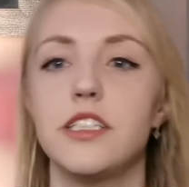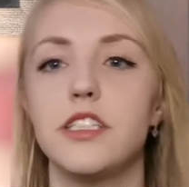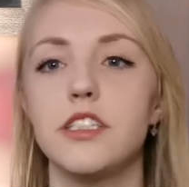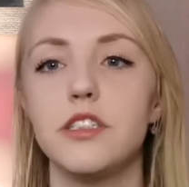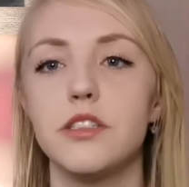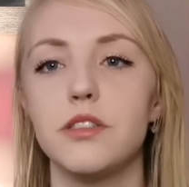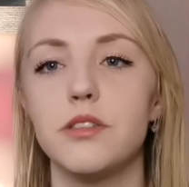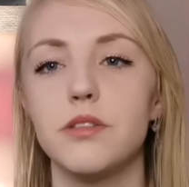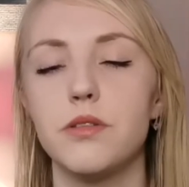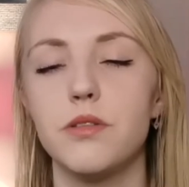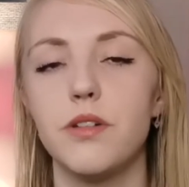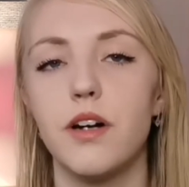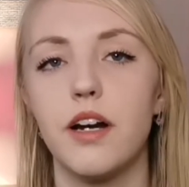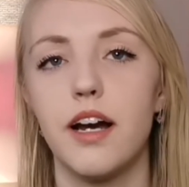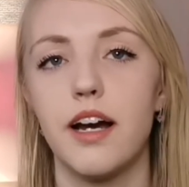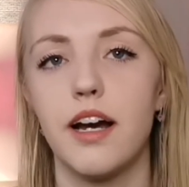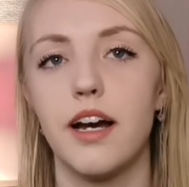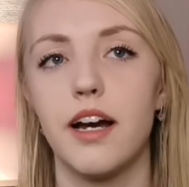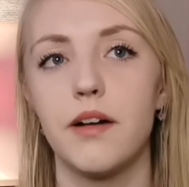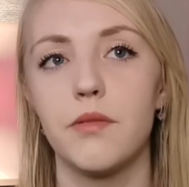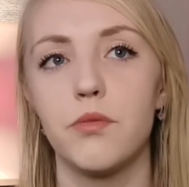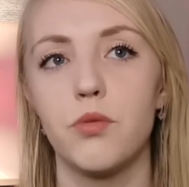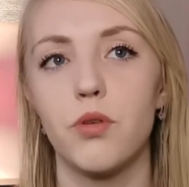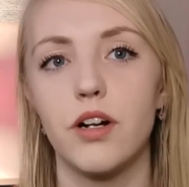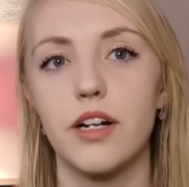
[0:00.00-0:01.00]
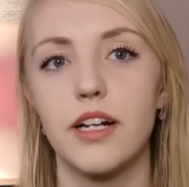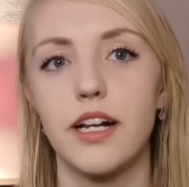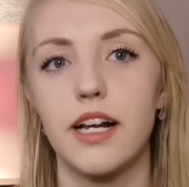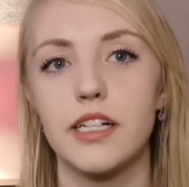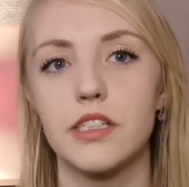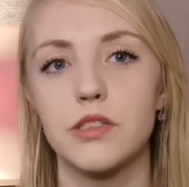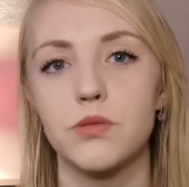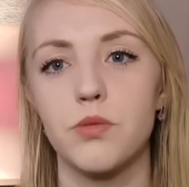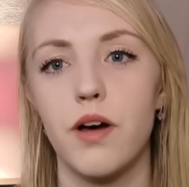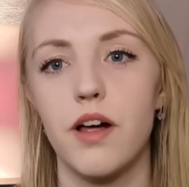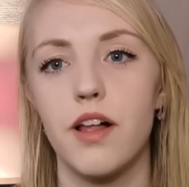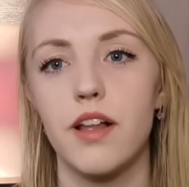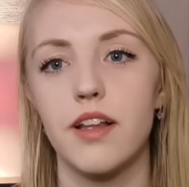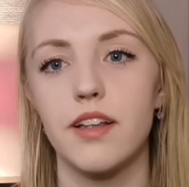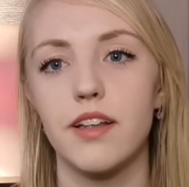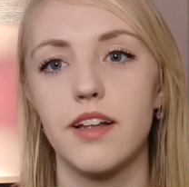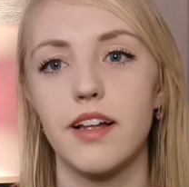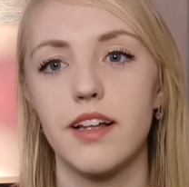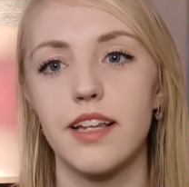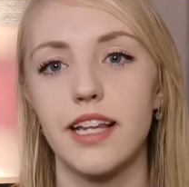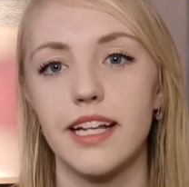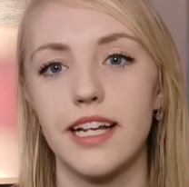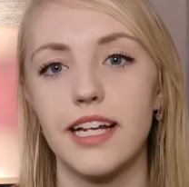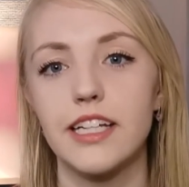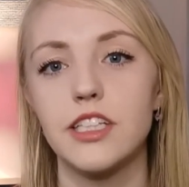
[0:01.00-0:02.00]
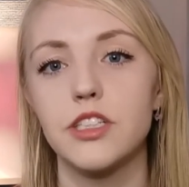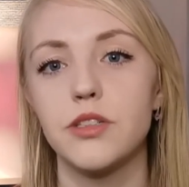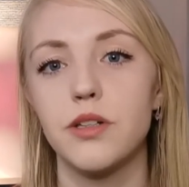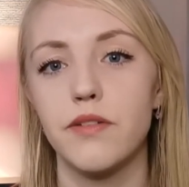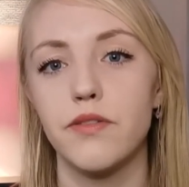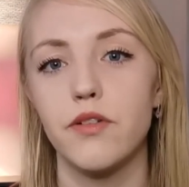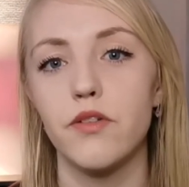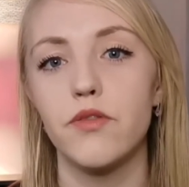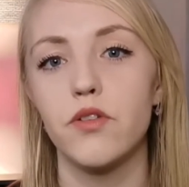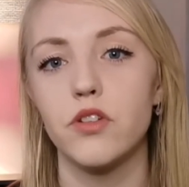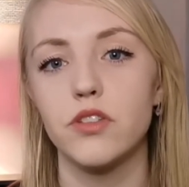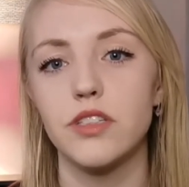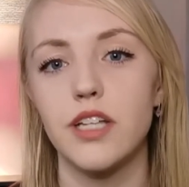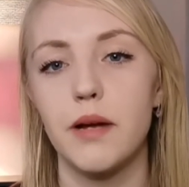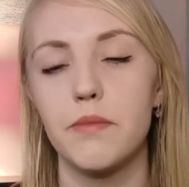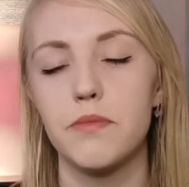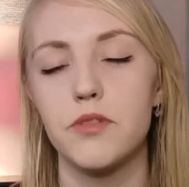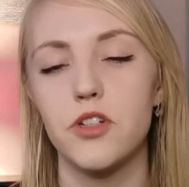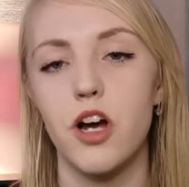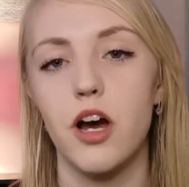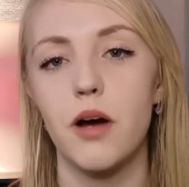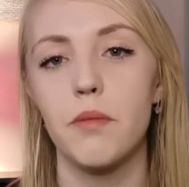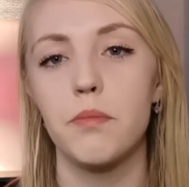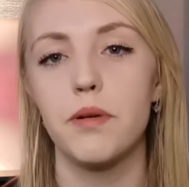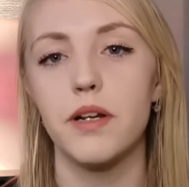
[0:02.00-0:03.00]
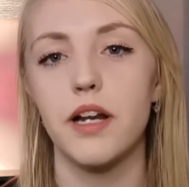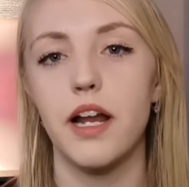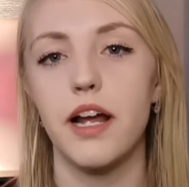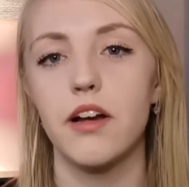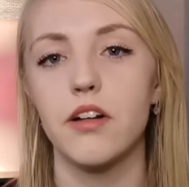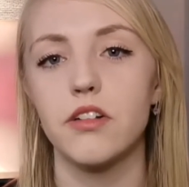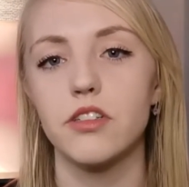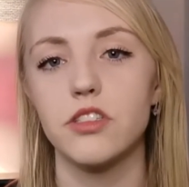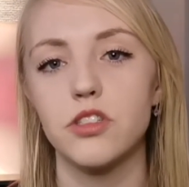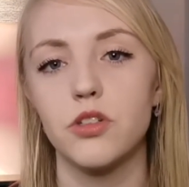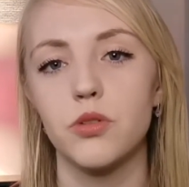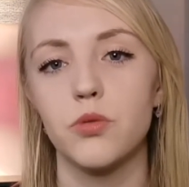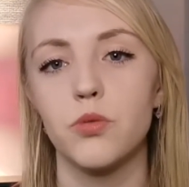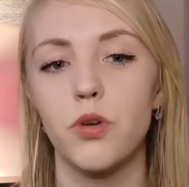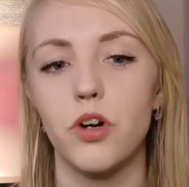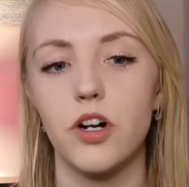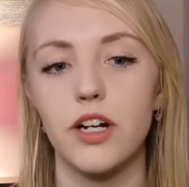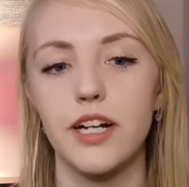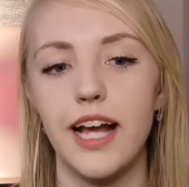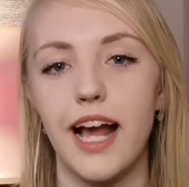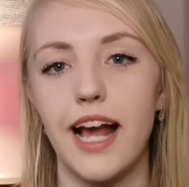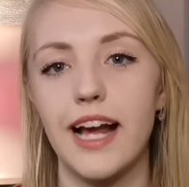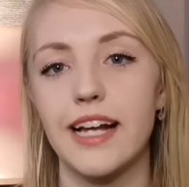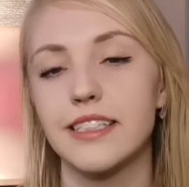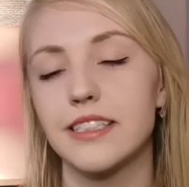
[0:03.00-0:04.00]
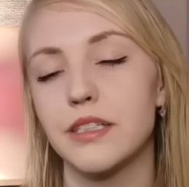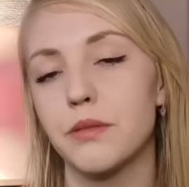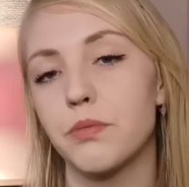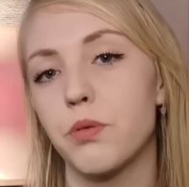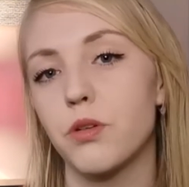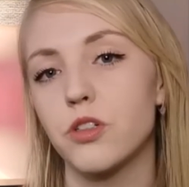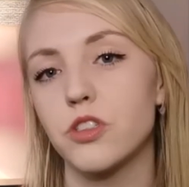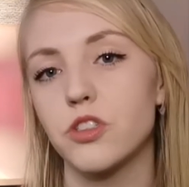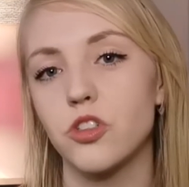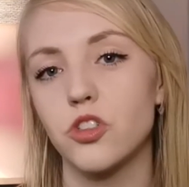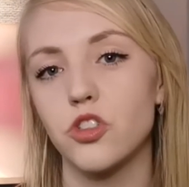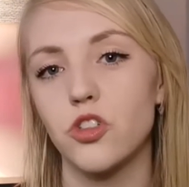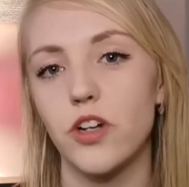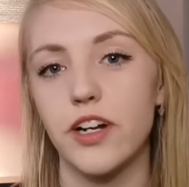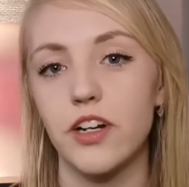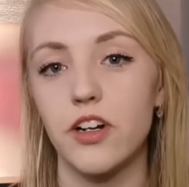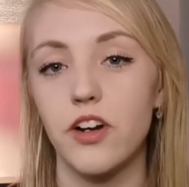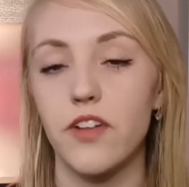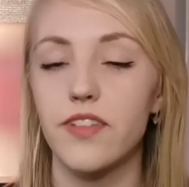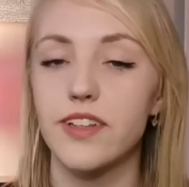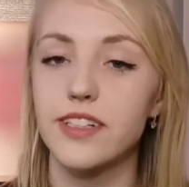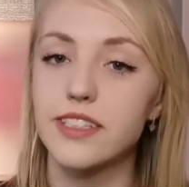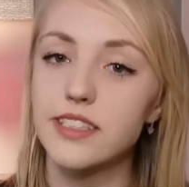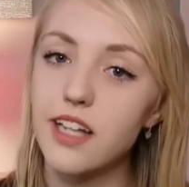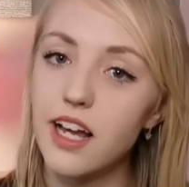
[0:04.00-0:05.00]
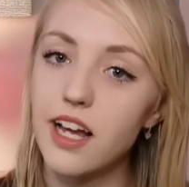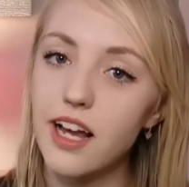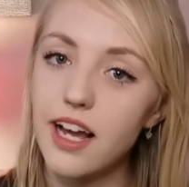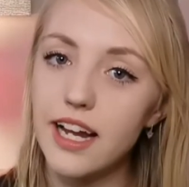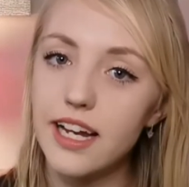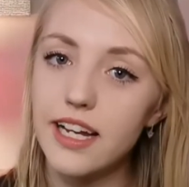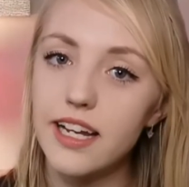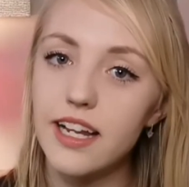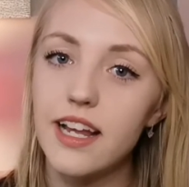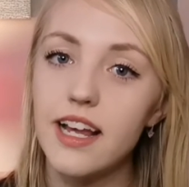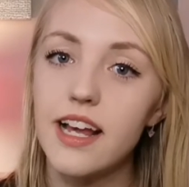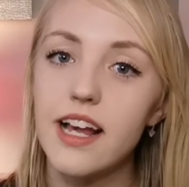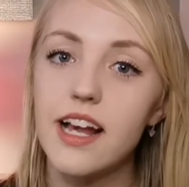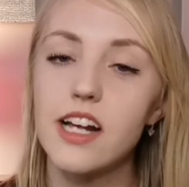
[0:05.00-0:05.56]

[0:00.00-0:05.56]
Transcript: do work as well. Like I do have a full-time job, but I also work as a personal trainer on the side.